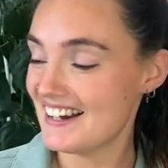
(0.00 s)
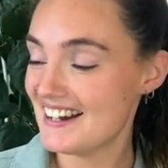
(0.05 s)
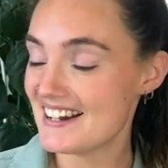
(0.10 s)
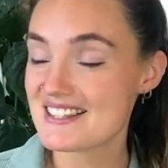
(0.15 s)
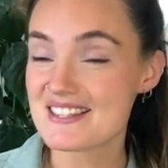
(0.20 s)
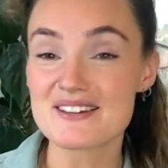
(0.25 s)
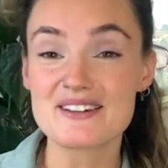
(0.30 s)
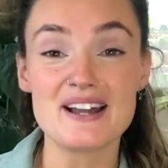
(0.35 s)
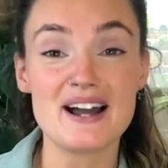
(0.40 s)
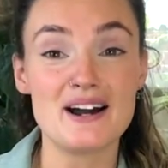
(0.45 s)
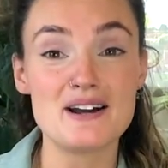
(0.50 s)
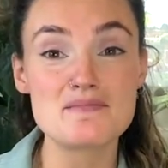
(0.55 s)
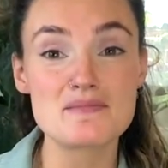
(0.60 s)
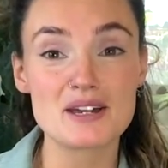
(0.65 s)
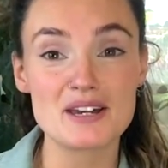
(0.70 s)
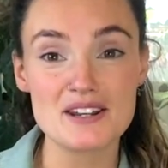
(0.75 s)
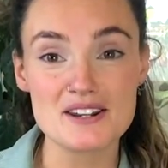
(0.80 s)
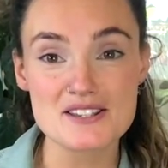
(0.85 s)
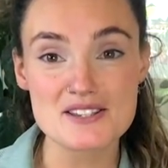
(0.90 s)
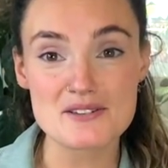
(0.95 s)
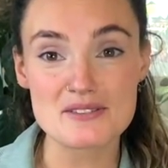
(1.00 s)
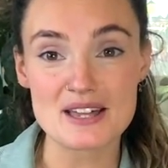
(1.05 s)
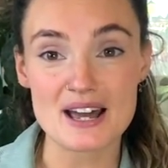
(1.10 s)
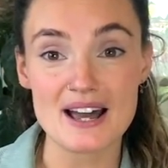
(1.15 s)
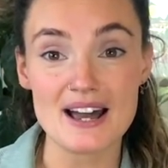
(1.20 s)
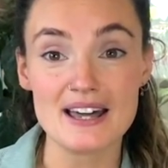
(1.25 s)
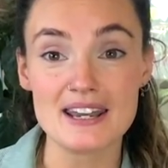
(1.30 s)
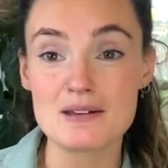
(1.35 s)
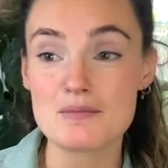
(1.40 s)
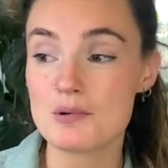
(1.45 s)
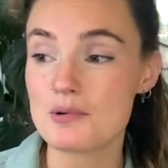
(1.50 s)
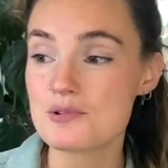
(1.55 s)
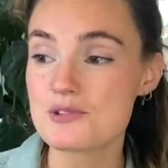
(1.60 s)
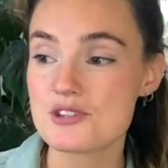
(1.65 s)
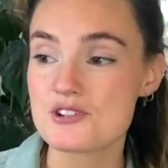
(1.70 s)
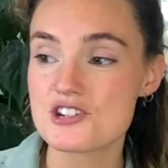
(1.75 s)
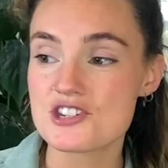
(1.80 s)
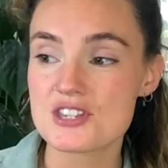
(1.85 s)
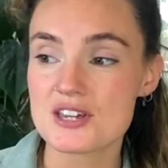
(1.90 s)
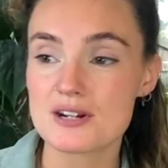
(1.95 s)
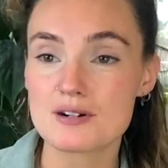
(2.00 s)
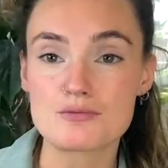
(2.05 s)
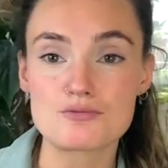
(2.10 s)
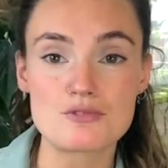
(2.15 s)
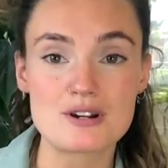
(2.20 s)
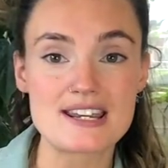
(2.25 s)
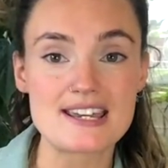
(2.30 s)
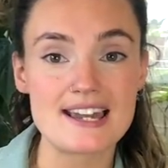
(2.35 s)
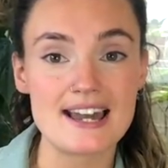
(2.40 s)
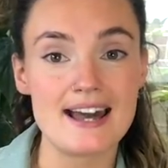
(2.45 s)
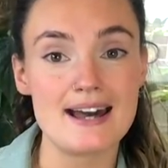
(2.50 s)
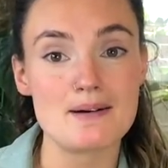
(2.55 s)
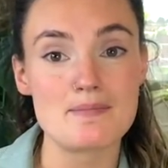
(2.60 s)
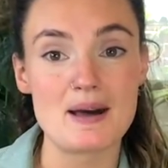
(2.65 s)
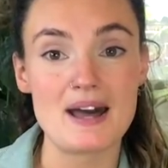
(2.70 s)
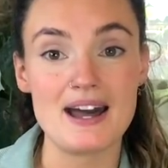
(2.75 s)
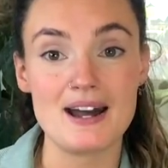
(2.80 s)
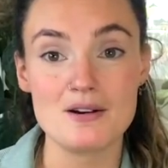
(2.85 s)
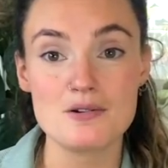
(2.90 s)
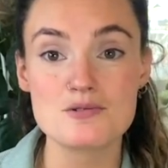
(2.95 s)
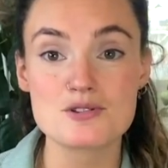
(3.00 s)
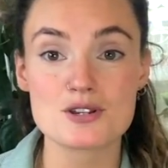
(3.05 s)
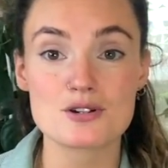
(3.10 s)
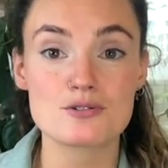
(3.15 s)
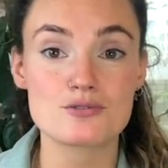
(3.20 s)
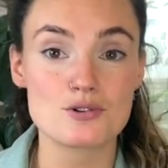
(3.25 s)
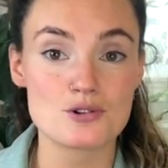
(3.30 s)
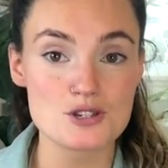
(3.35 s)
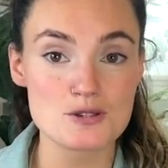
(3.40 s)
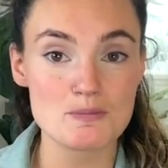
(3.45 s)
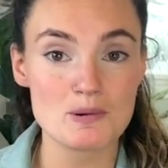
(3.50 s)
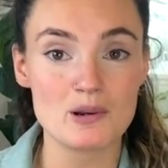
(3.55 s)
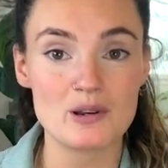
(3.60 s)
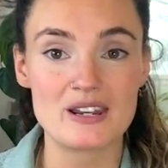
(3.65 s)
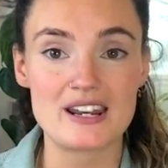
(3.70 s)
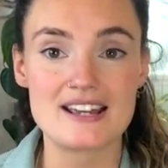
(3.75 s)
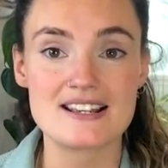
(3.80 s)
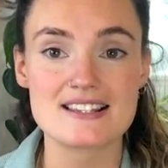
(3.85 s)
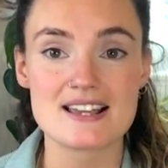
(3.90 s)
So yeah, I'm gonna do that. And I'm also just gonna recap how to cross-pollinate